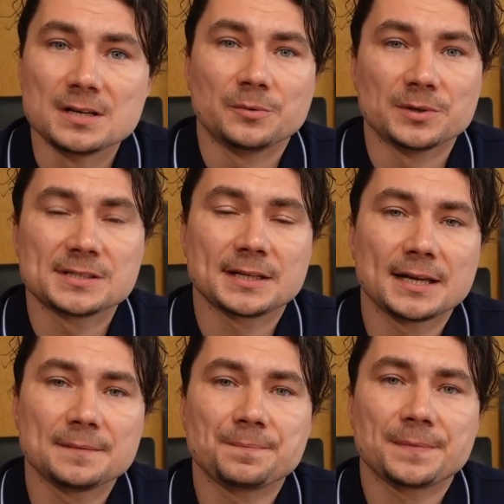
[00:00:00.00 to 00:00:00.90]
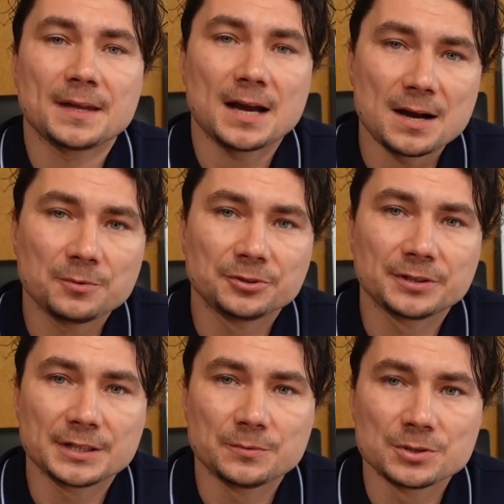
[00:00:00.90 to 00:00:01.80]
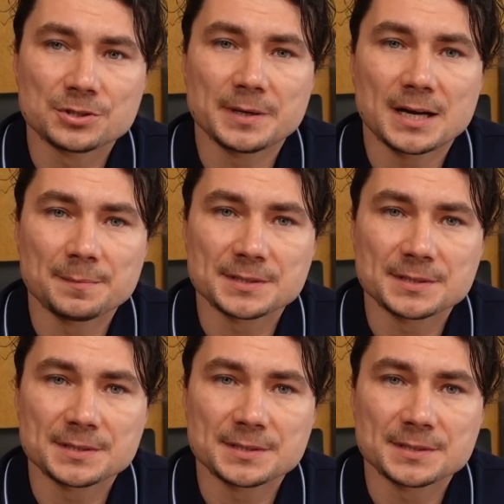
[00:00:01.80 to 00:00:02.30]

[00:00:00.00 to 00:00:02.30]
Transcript: Once again, I would really want to become